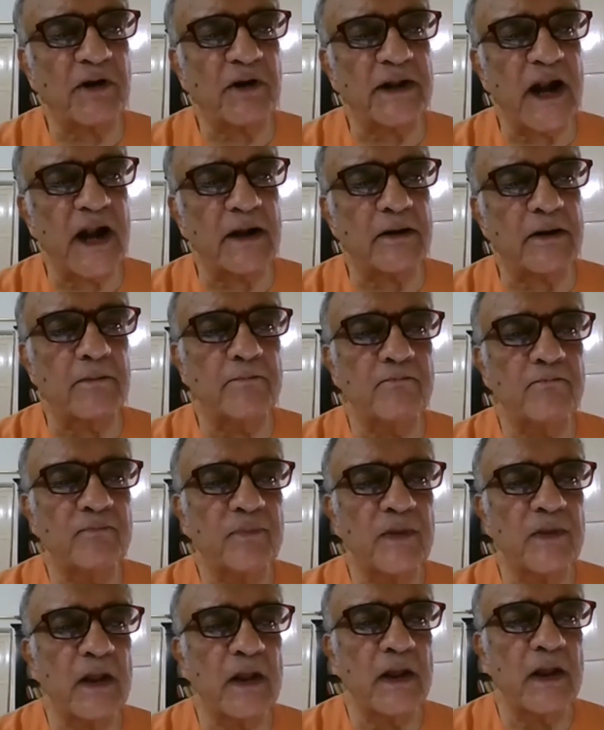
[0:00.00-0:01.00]
that?
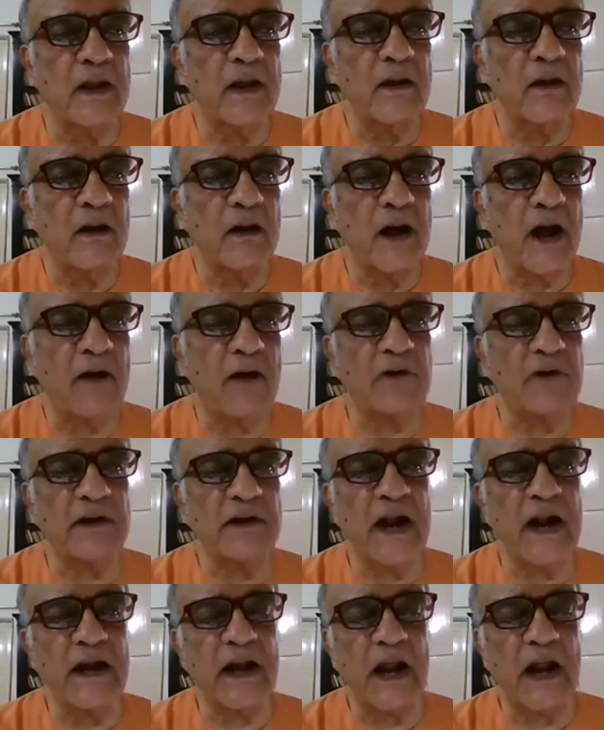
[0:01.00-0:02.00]
After
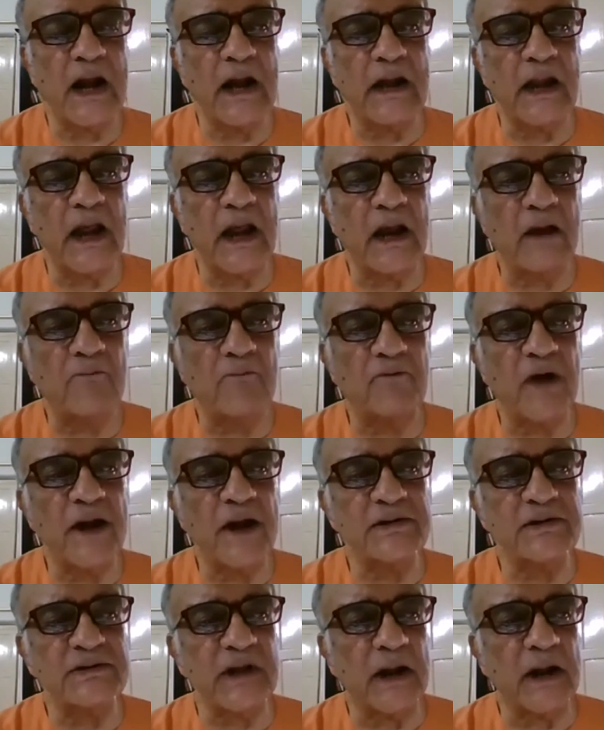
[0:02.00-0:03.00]
that, I'll take
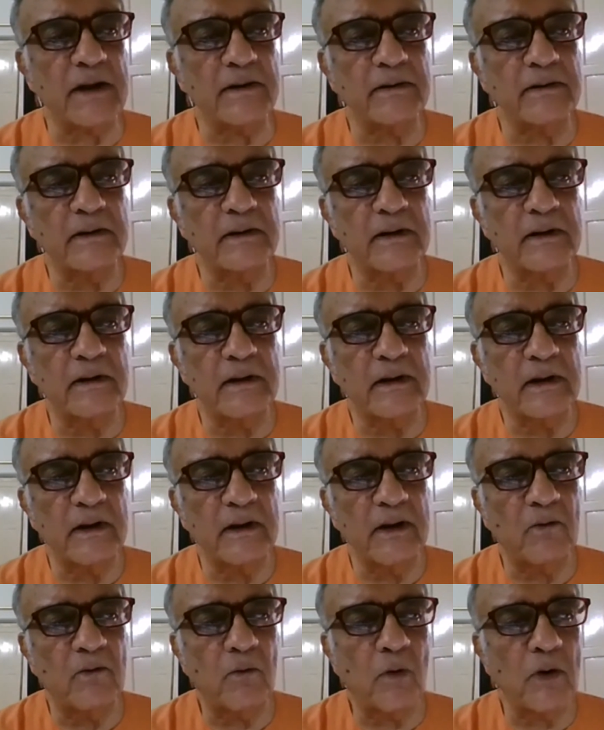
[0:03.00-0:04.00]
Afghanistan.
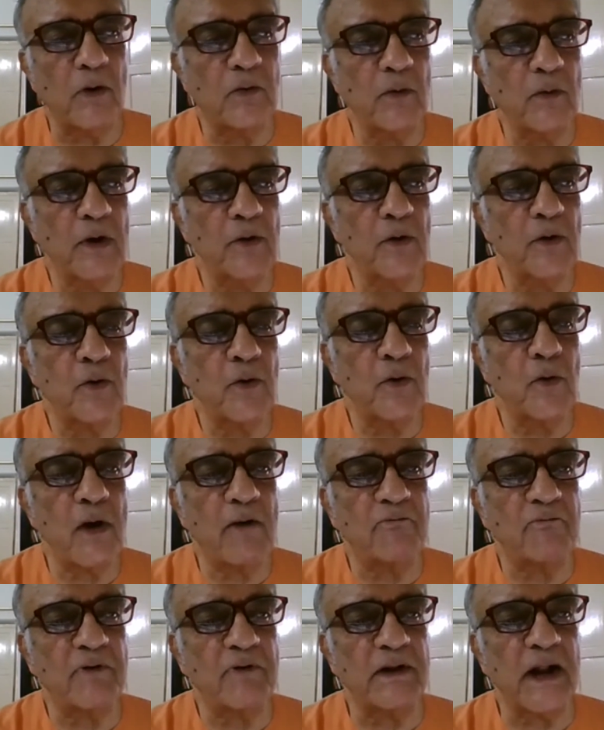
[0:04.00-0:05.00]
What will you do
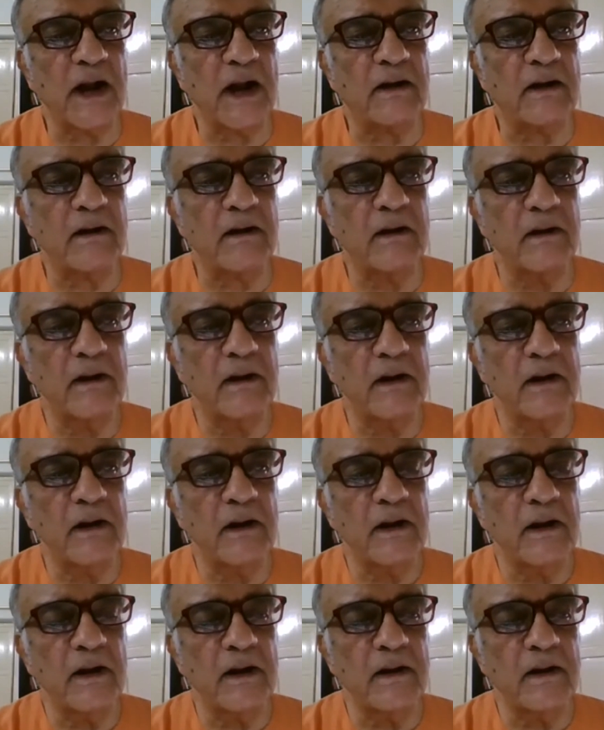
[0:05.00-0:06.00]
after that?
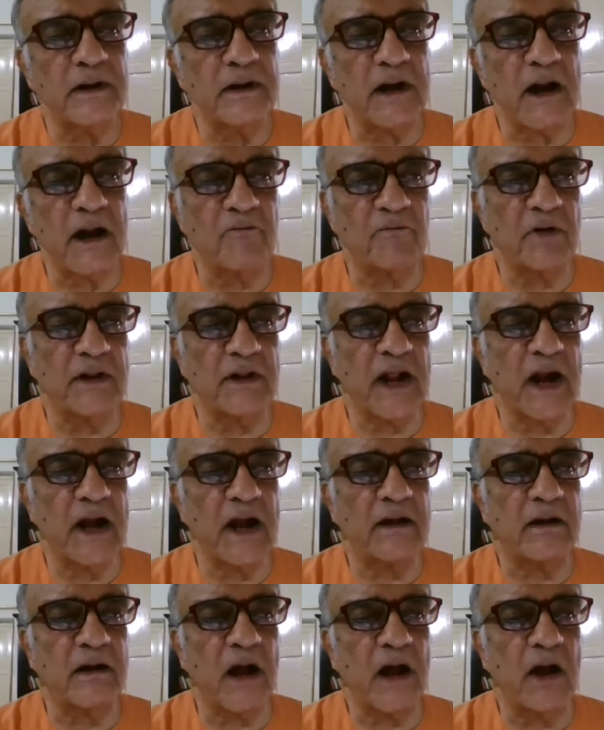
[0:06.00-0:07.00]
He said, after that,
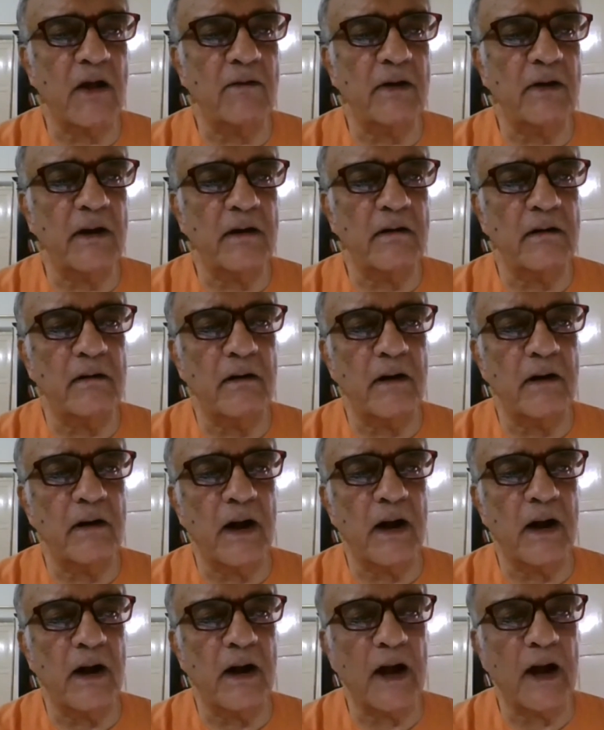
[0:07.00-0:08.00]
I will
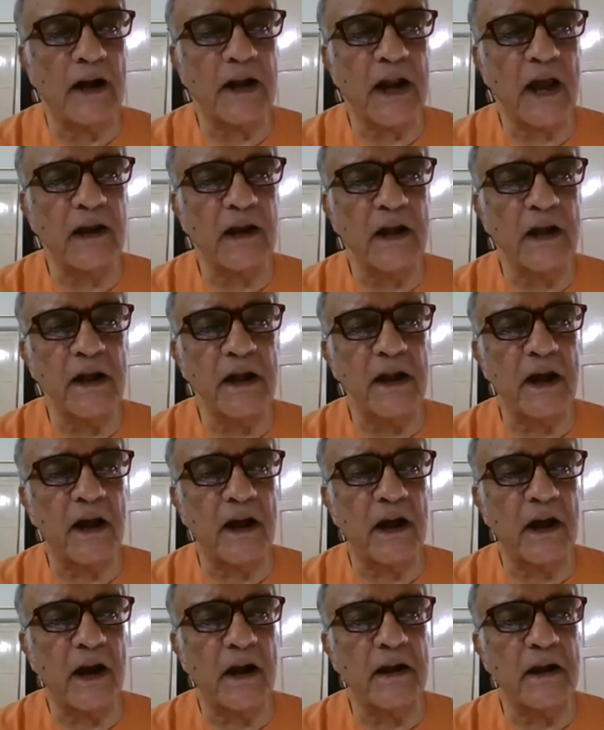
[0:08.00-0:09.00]
attack India
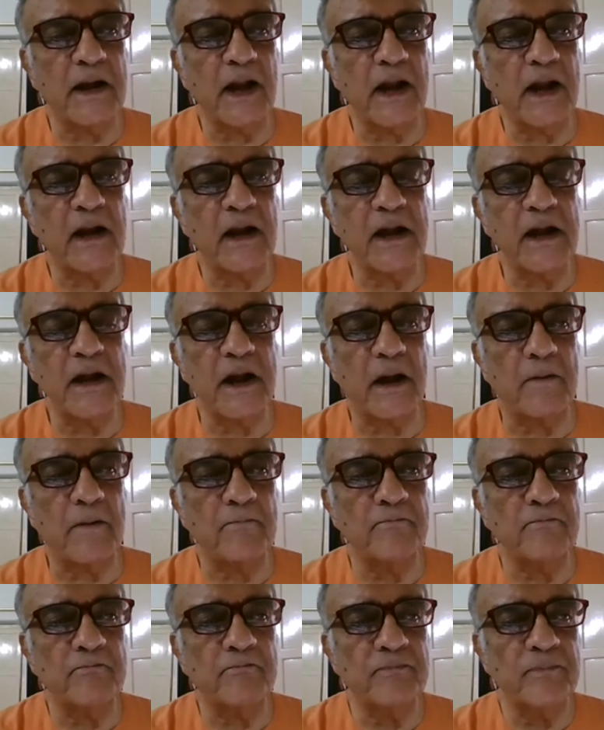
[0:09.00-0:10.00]
and take India.
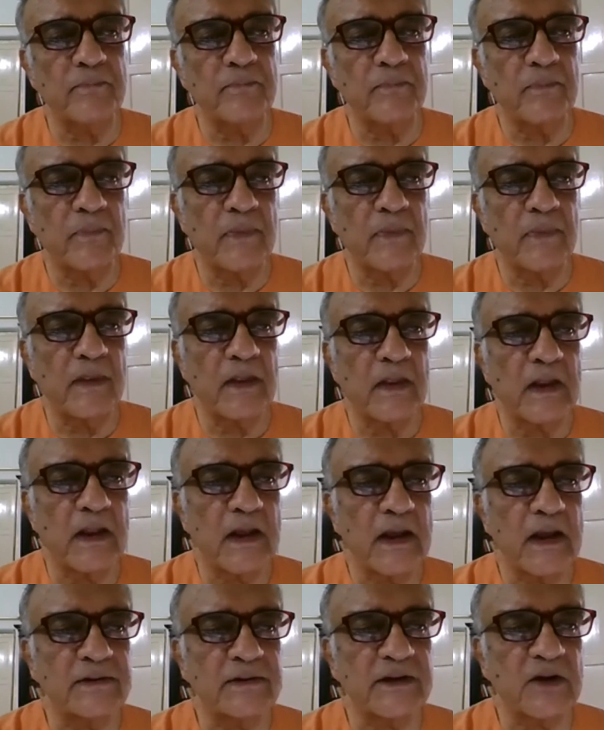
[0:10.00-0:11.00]

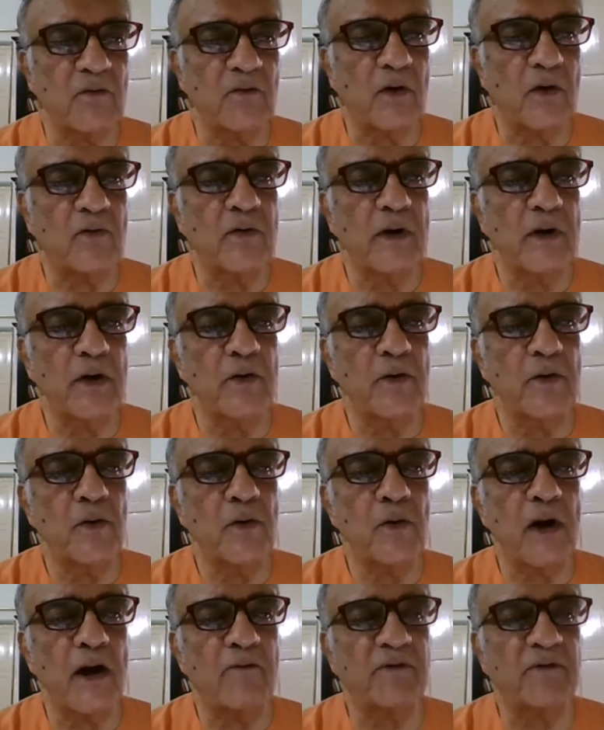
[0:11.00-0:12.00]
He said, what will you do
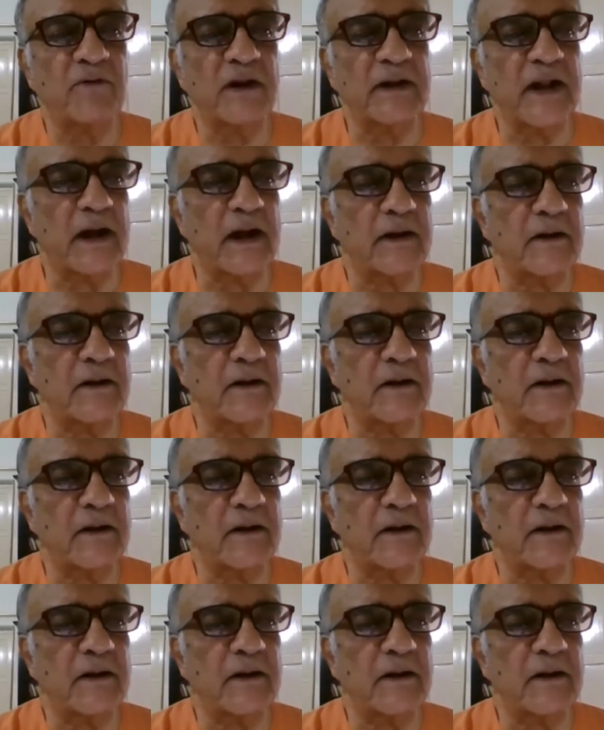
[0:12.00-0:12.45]
after that?